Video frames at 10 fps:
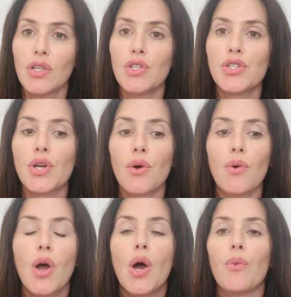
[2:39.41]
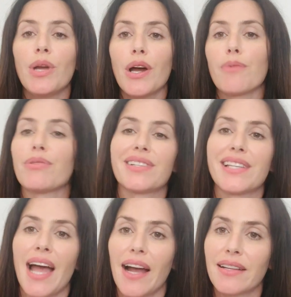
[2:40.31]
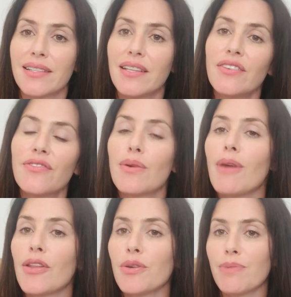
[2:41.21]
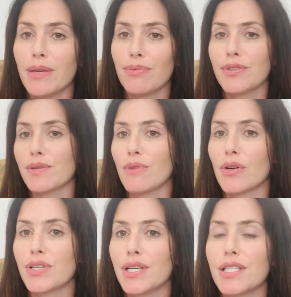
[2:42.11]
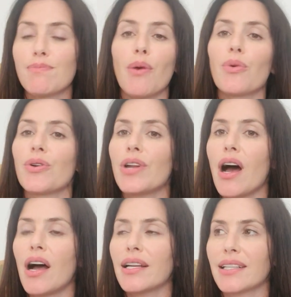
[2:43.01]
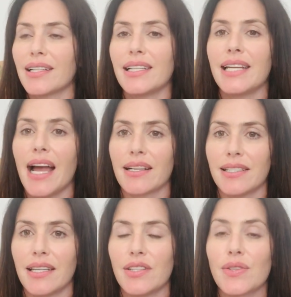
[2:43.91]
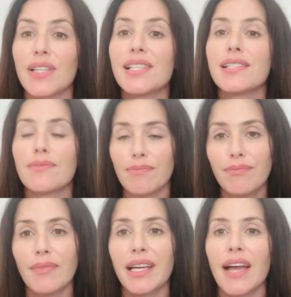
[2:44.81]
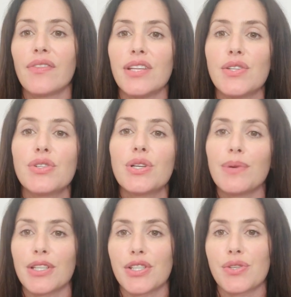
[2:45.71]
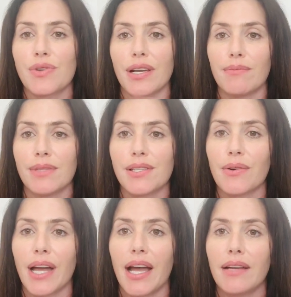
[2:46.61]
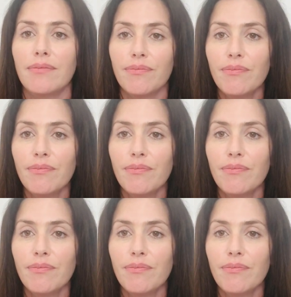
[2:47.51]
So we are protected from other people's emotions, but we're not connected. So these are two extremes, okay?